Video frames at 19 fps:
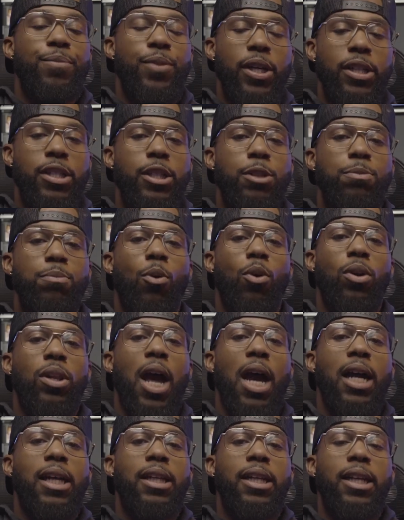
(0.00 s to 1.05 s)
this is more
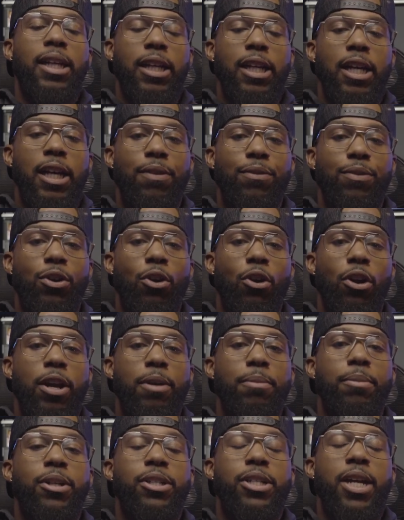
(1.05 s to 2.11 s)
likely to give your
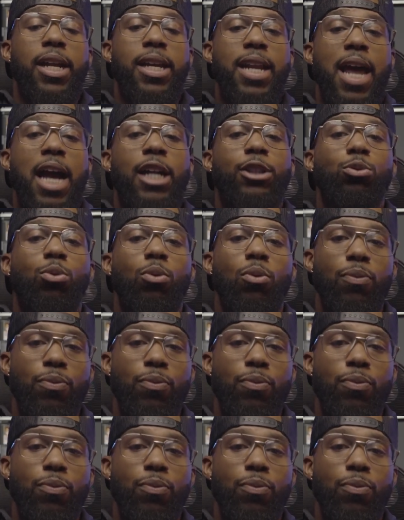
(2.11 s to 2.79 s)
image a natural